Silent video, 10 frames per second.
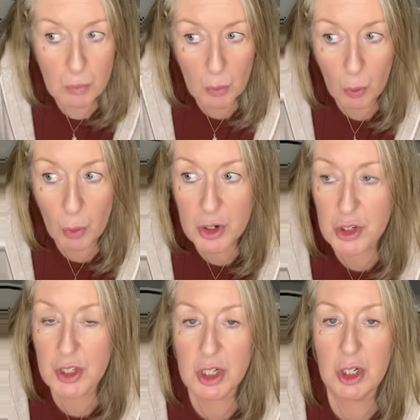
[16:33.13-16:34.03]
or
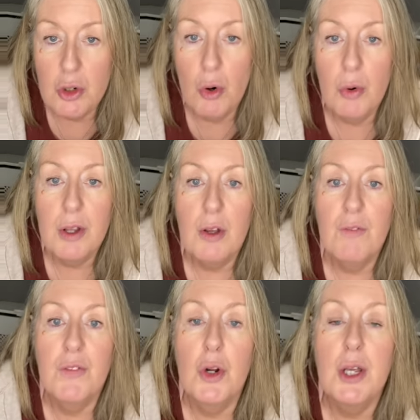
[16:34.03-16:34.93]
just ignoring you
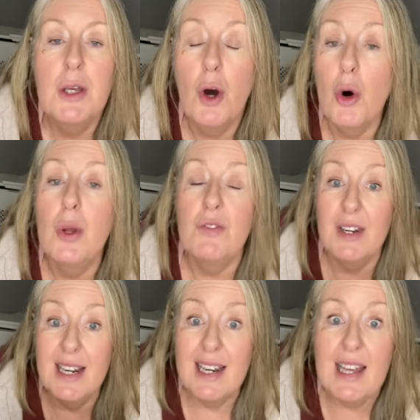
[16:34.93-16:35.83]
fully, or
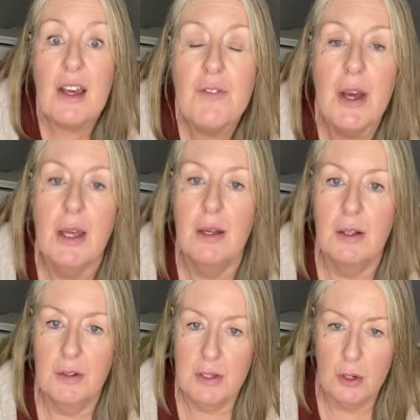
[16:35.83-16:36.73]
even leaving
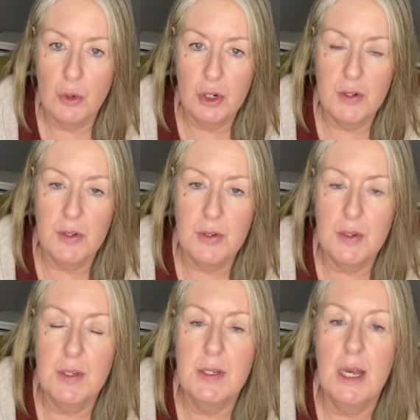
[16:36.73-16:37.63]
the social
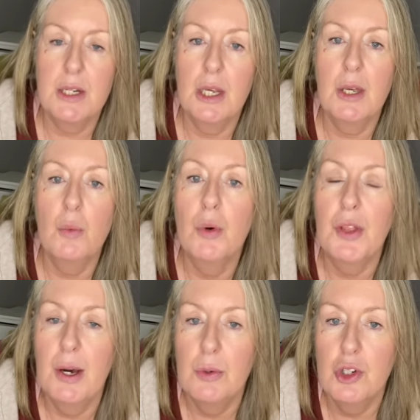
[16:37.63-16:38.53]
setting
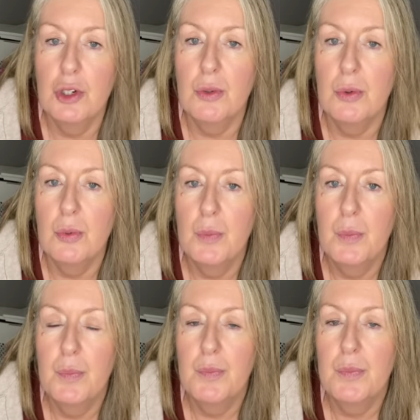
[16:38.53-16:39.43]
without you.
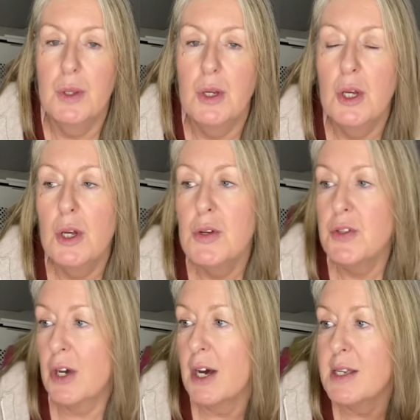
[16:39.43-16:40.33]
So,
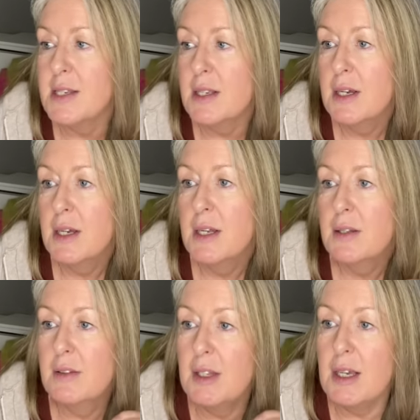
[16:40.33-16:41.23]
guys,
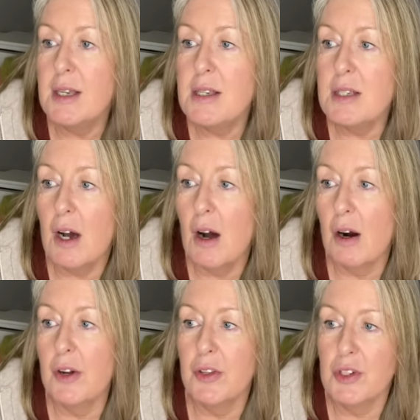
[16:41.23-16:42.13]
these
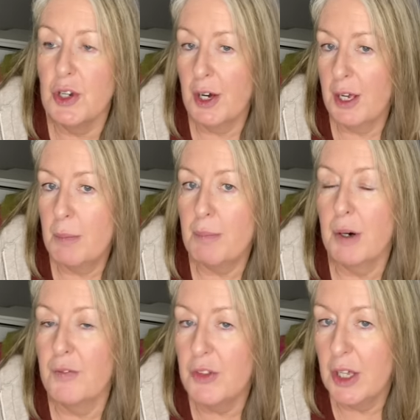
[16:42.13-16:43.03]
are the type
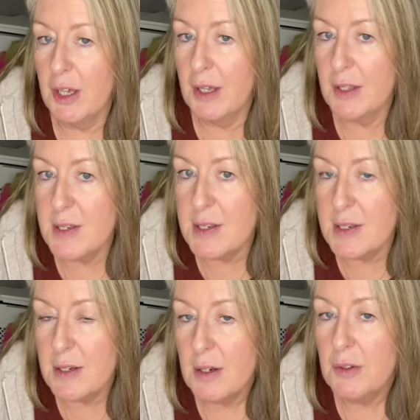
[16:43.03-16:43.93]
of
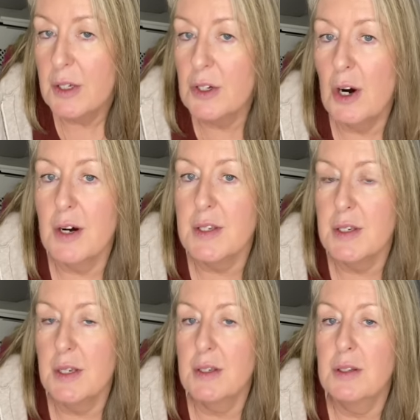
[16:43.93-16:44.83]
things that
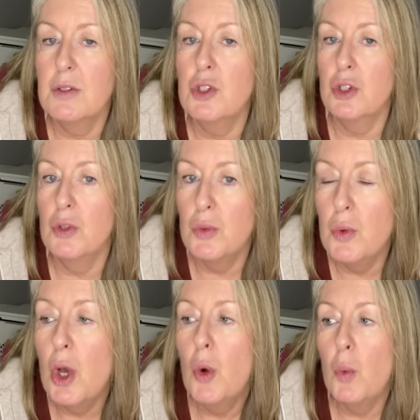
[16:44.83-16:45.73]
narcissists do
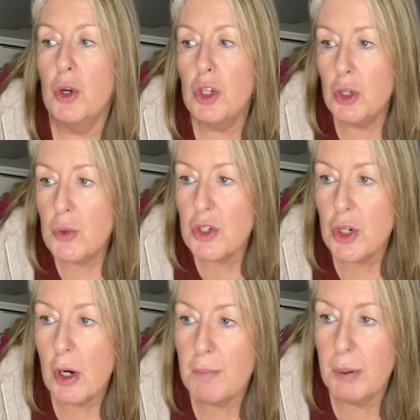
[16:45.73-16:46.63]
when you
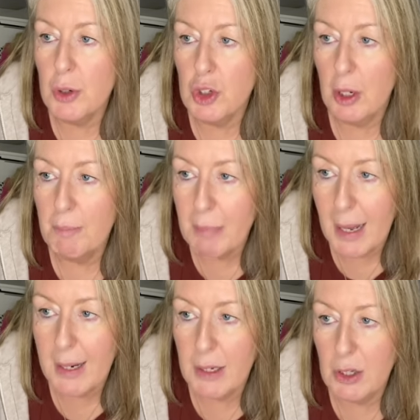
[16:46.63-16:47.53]
start pushing
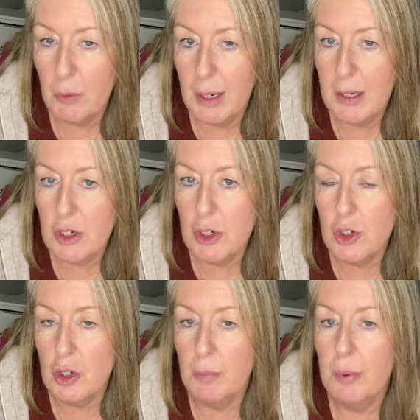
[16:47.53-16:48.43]
back in the
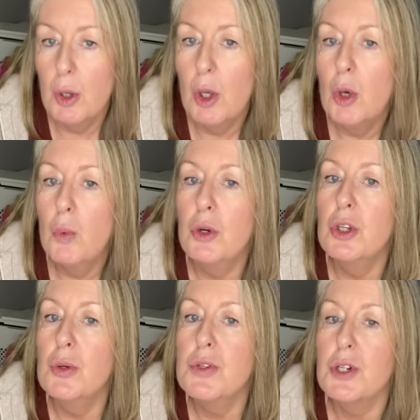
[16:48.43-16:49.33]
relationship when
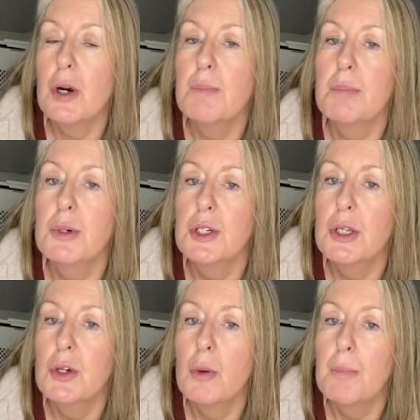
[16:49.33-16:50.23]
you start putting
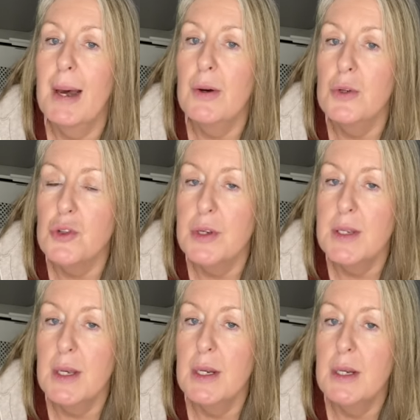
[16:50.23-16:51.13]
your boundaries
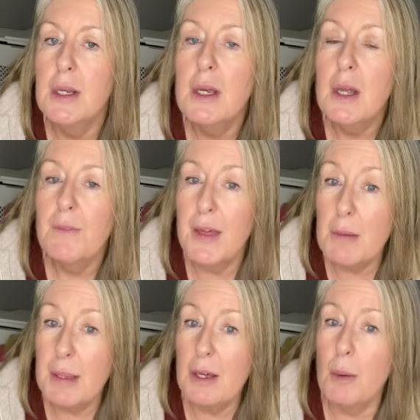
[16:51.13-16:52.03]
in, they
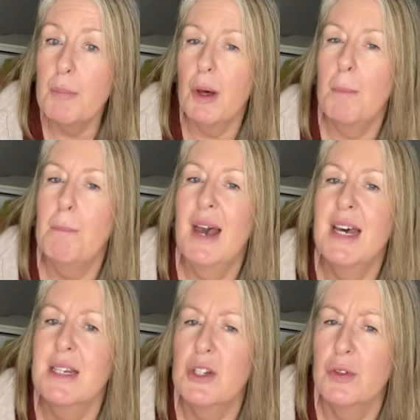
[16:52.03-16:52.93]
become
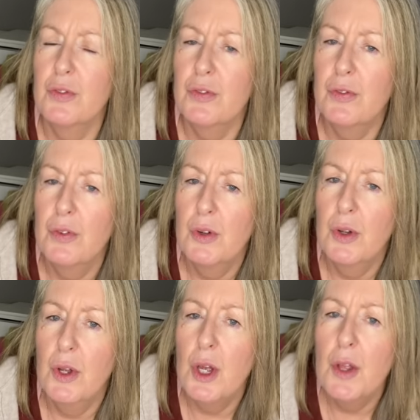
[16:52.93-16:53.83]
competitive.
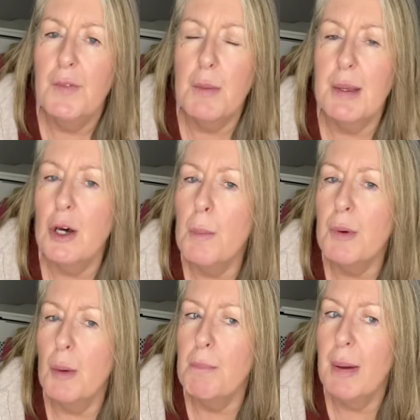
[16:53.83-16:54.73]
They become
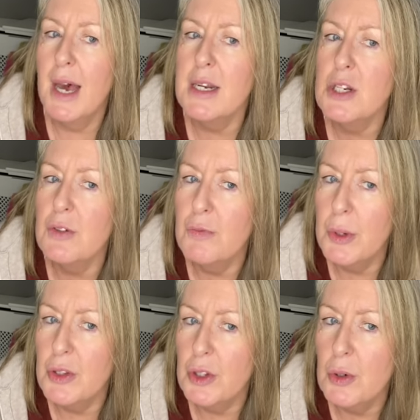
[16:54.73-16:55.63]
competitive
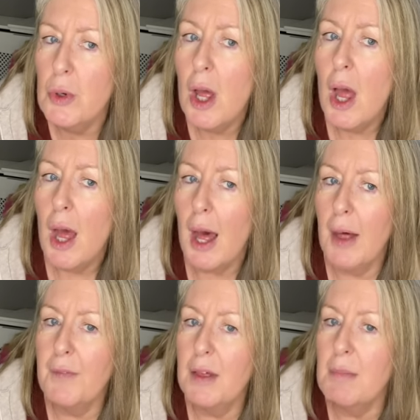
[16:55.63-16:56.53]
with you
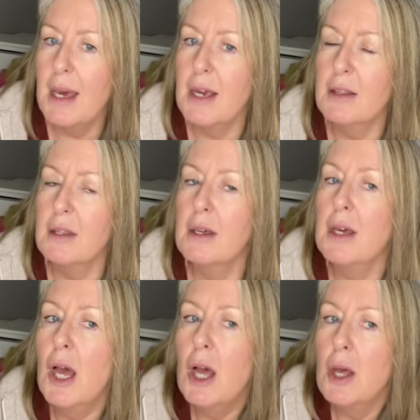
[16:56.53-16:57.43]
and they make
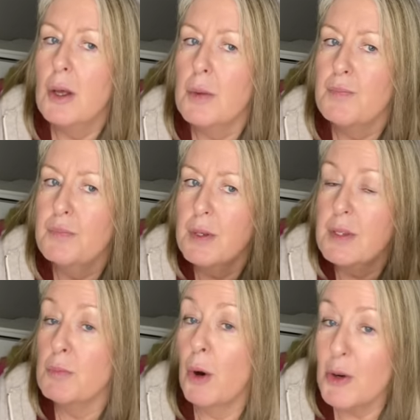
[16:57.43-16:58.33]
the
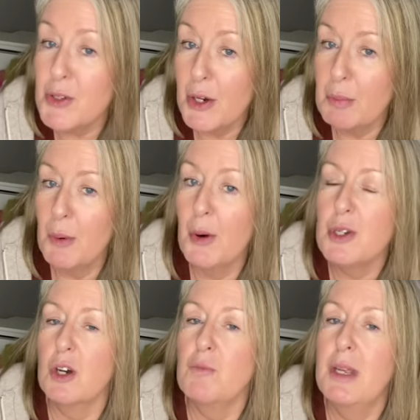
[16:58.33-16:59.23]
smorgasbord
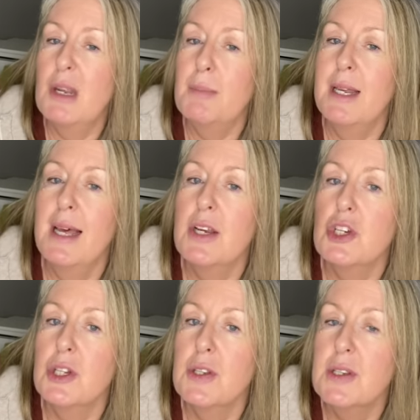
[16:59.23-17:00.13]
of
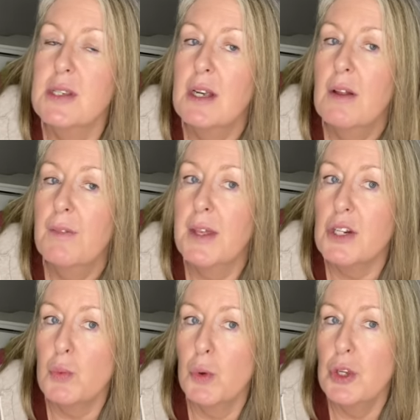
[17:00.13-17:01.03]
manipulations
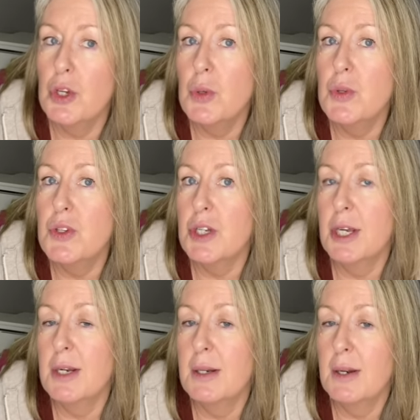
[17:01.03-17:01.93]
that were used
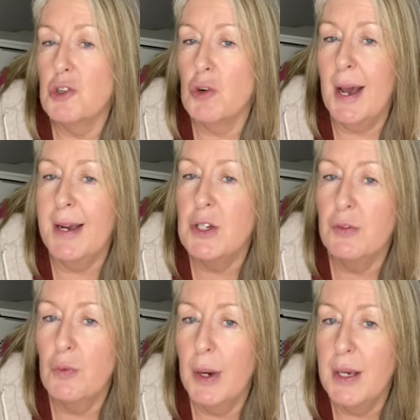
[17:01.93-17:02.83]
in an
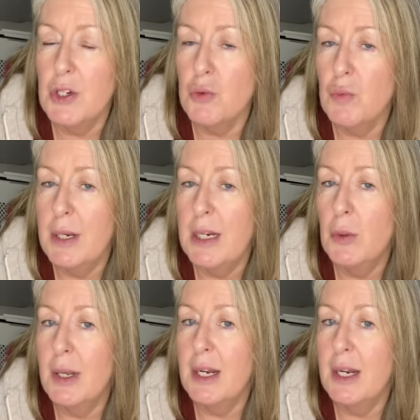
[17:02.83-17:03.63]
attractive way to reel you in